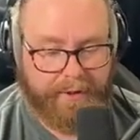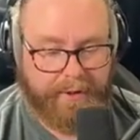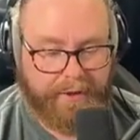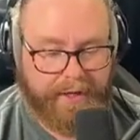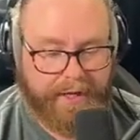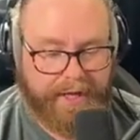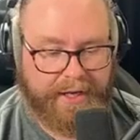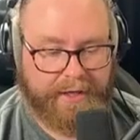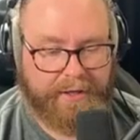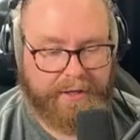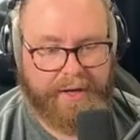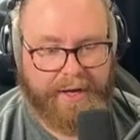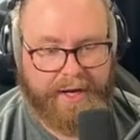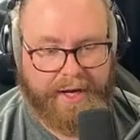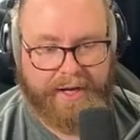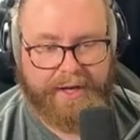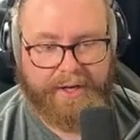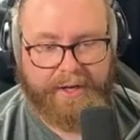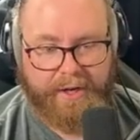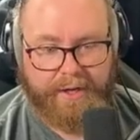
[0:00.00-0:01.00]
and
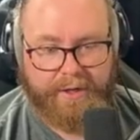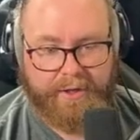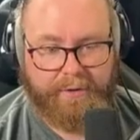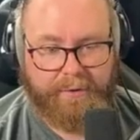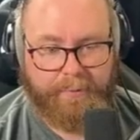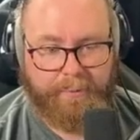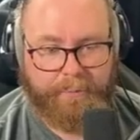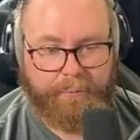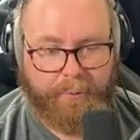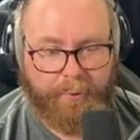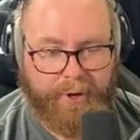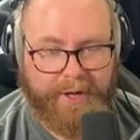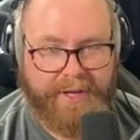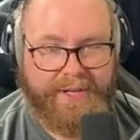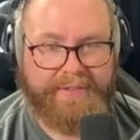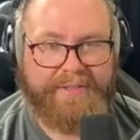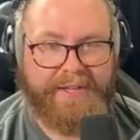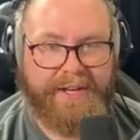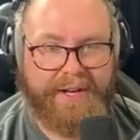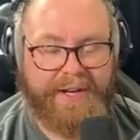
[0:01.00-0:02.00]
I got
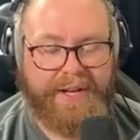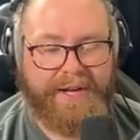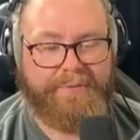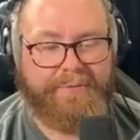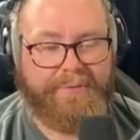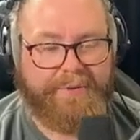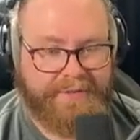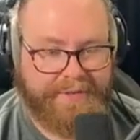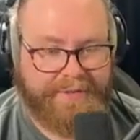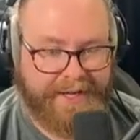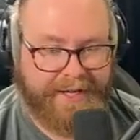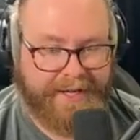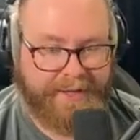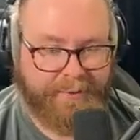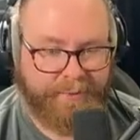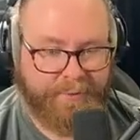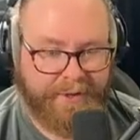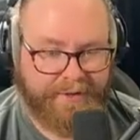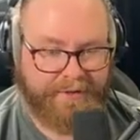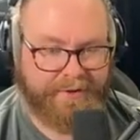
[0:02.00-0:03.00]
praise and love
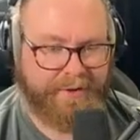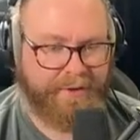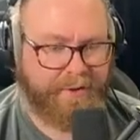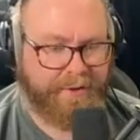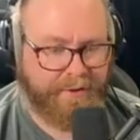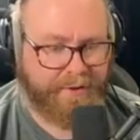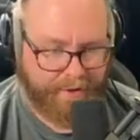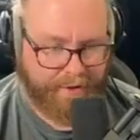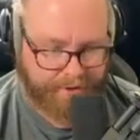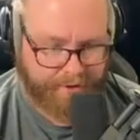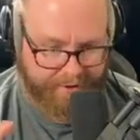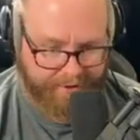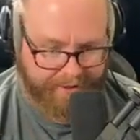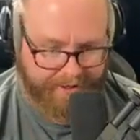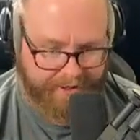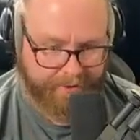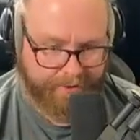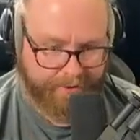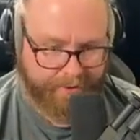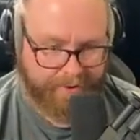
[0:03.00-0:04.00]
that way. So all
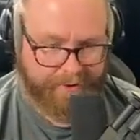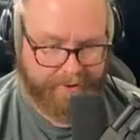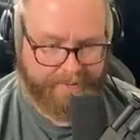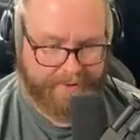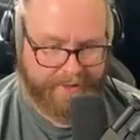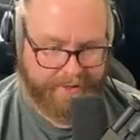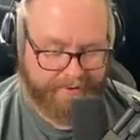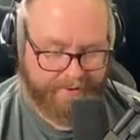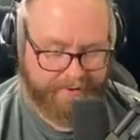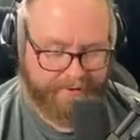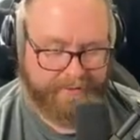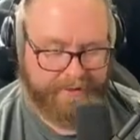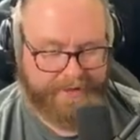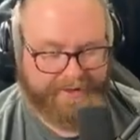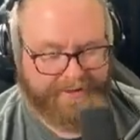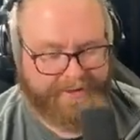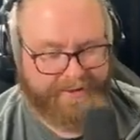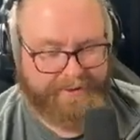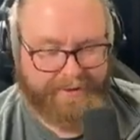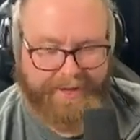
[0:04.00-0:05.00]
I thought about
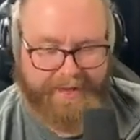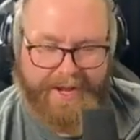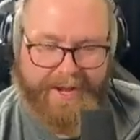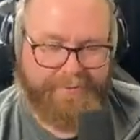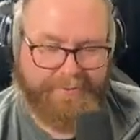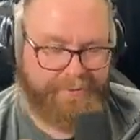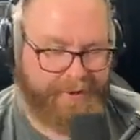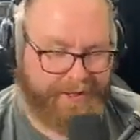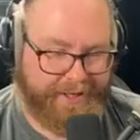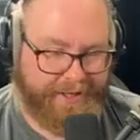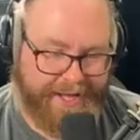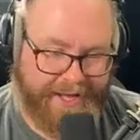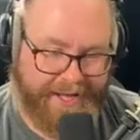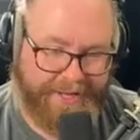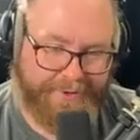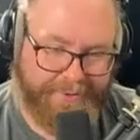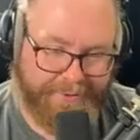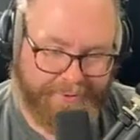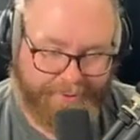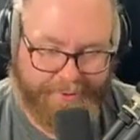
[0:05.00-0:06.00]
every
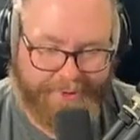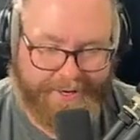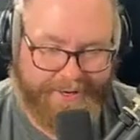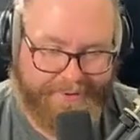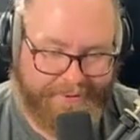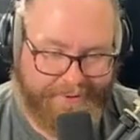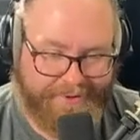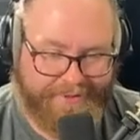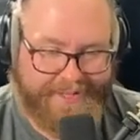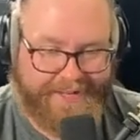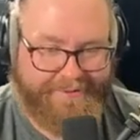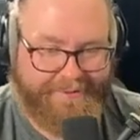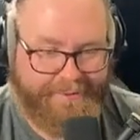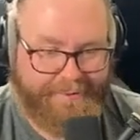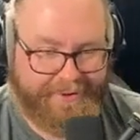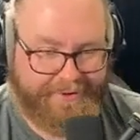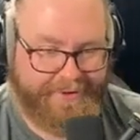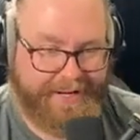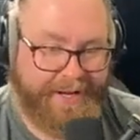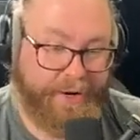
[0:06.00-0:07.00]
day 24/7
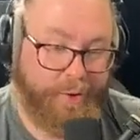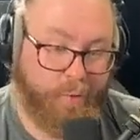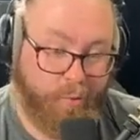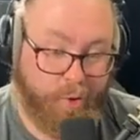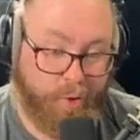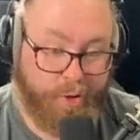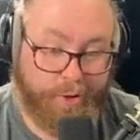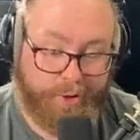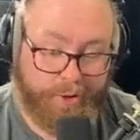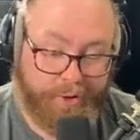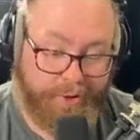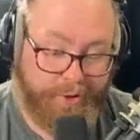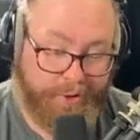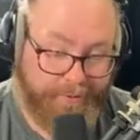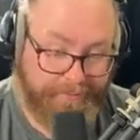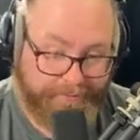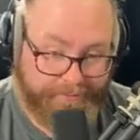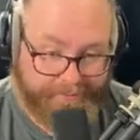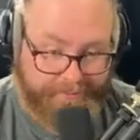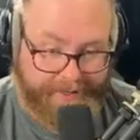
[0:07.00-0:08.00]
was like work.
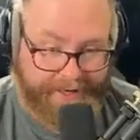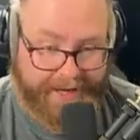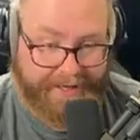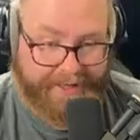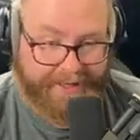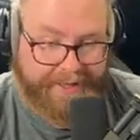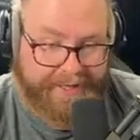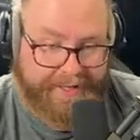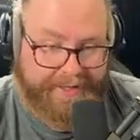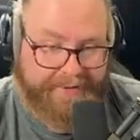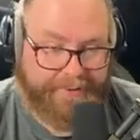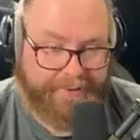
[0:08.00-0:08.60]
I need